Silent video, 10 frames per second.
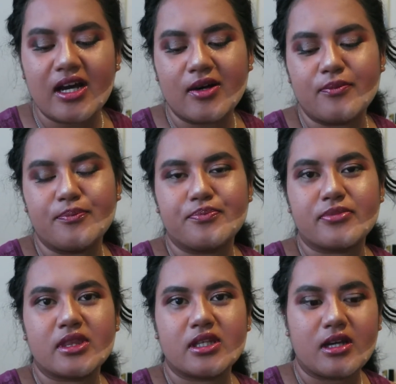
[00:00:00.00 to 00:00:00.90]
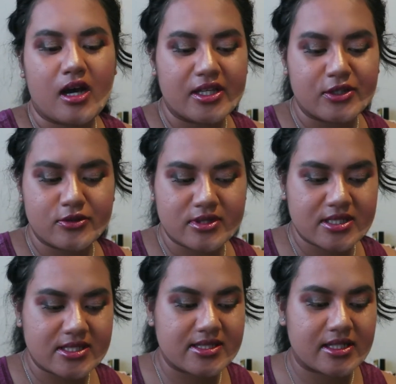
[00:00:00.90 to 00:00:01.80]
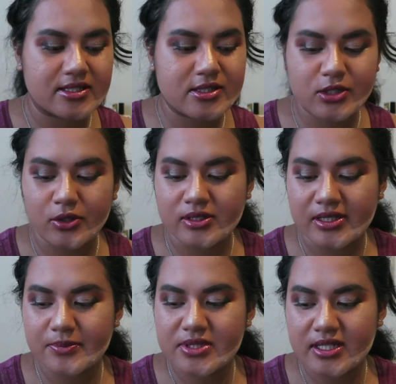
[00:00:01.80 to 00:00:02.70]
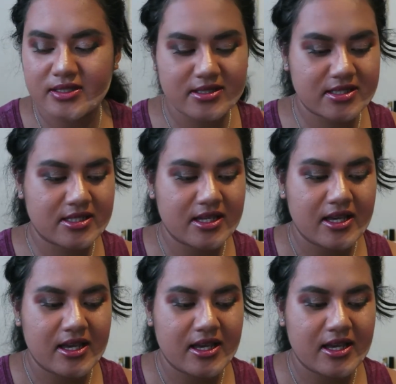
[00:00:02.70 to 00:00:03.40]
I used Sunstone Lip Sense,